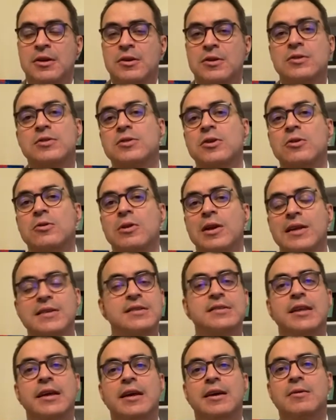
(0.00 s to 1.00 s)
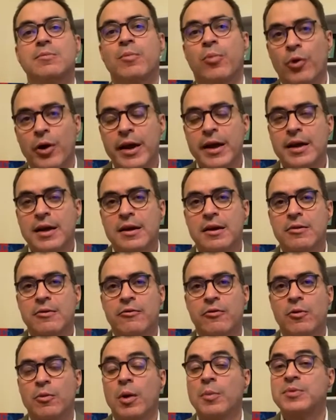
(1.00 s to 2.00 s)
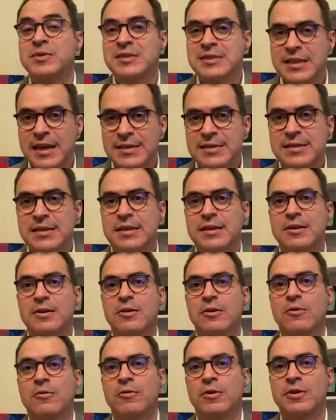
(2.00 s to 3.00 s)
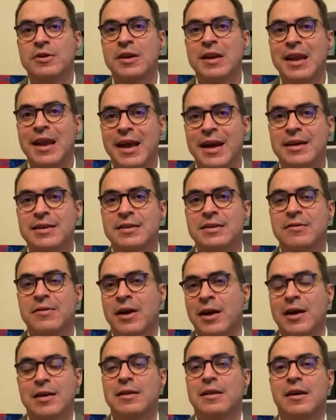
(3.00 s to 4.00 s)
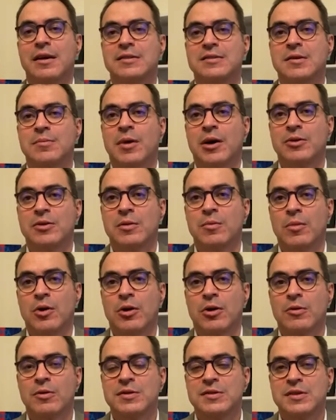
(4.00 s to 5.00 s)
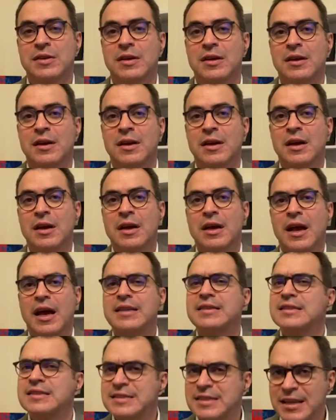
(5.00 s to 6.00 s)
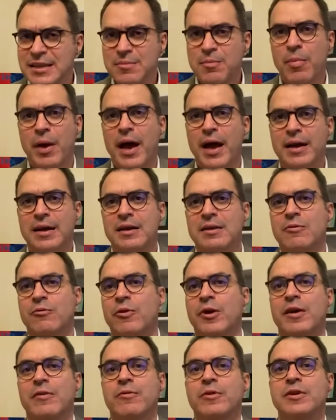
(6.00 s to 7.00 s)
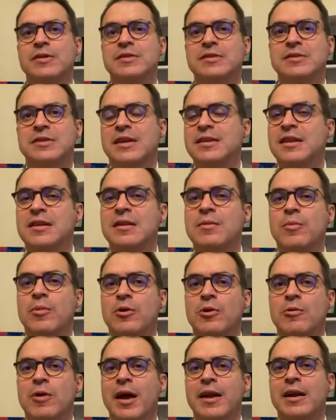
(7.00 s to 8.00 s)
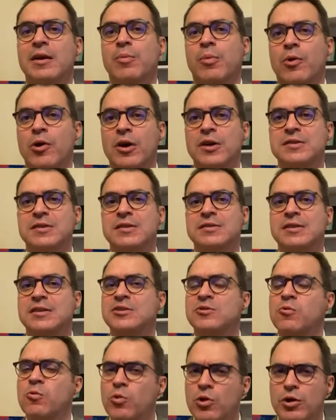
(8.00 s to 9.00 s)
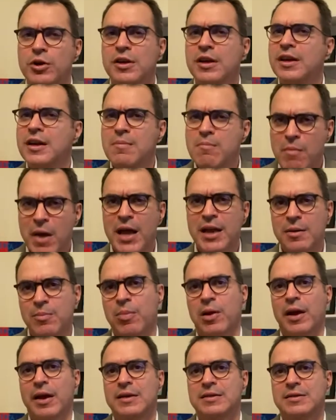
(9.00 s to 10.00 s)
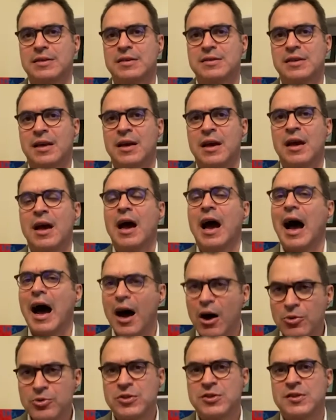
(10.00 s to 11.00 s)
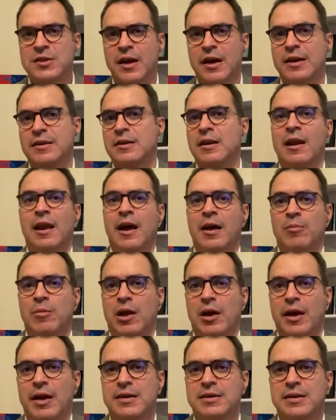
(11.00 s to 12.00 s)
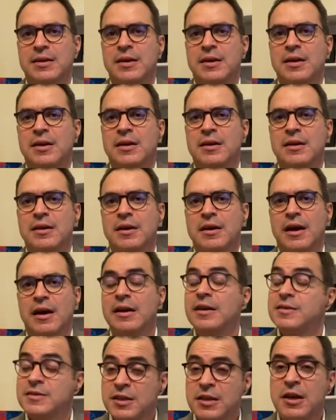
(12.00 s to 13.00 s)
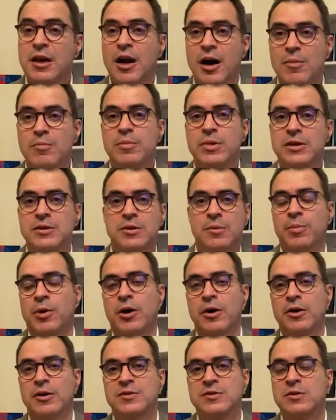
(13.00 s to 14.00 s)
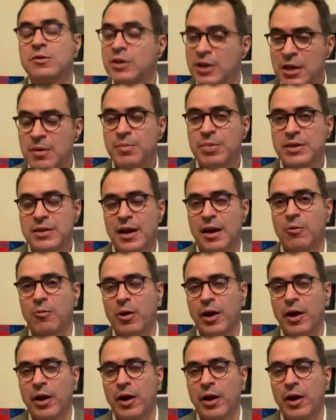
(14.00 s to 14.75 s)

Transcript: So let's take a break from obsessing over the negative headlines about democracy and sit back in reverence that the democratic process is working in many places, outside the limelight, and it's incumbent upon us to keep it that